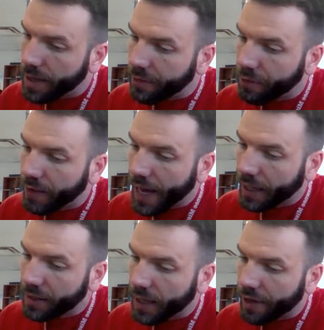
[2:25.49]
In
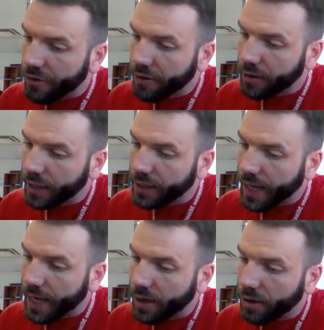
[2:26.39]
fact, I just click
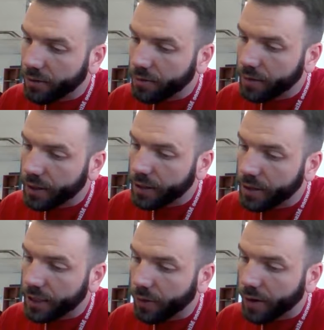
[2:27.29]
down to
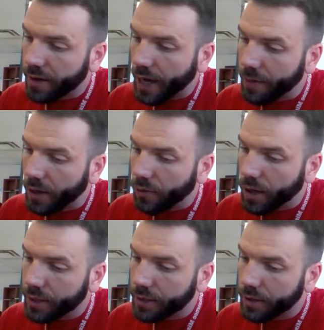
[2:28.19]
see what assignment I
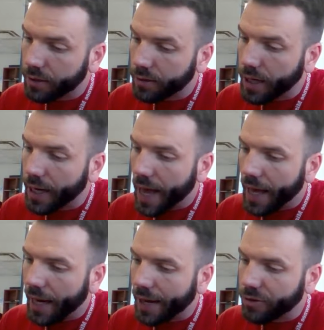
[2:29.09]
want, right?
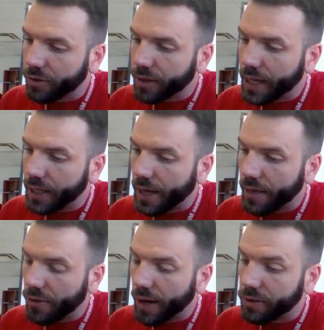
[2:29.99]
I haven't turned that in
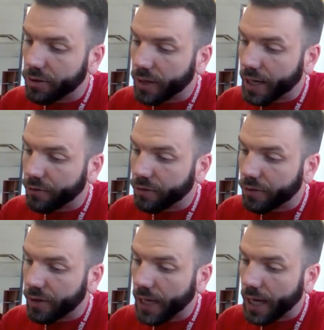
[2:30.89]
yet, so I have to submit it,
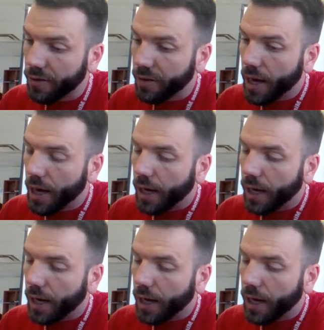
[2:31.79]
I guess.